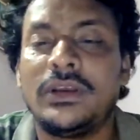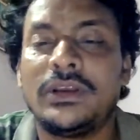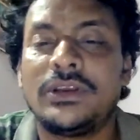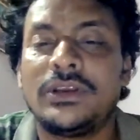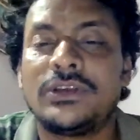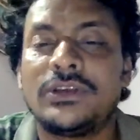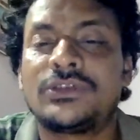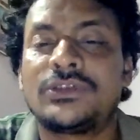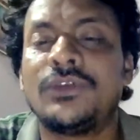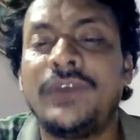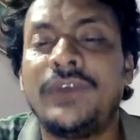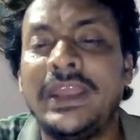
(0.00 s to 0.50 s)

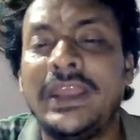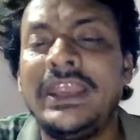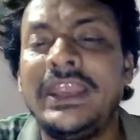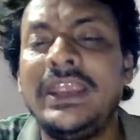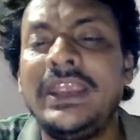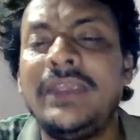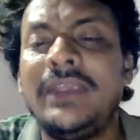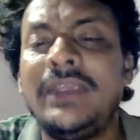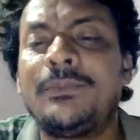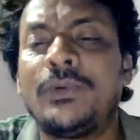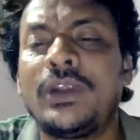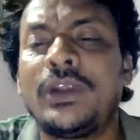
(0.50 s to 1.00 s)
So very
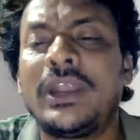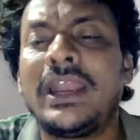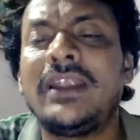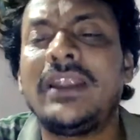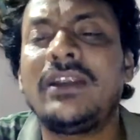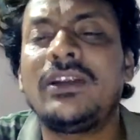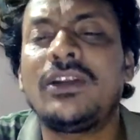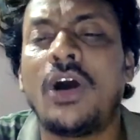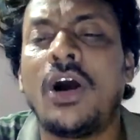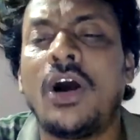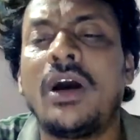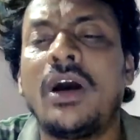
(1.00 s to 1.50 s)
important
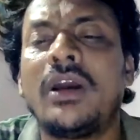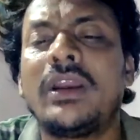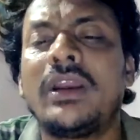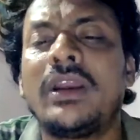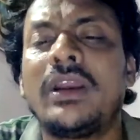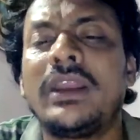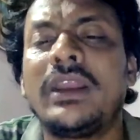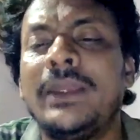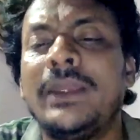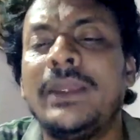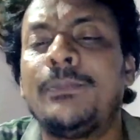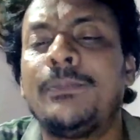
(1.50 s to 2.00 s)
or
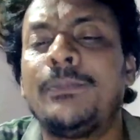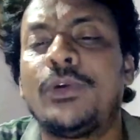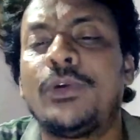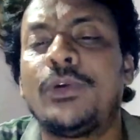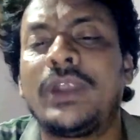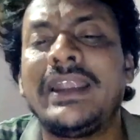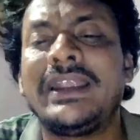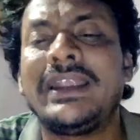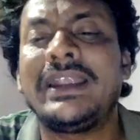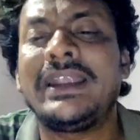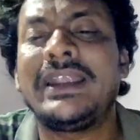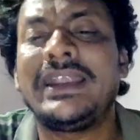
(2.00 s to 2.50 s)

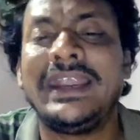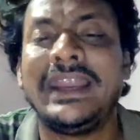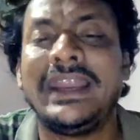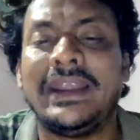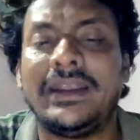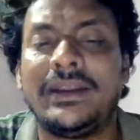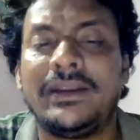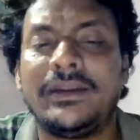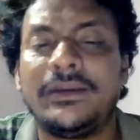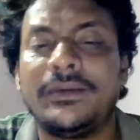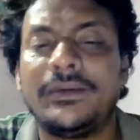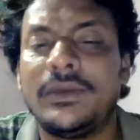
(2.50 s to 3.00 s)
important indeed.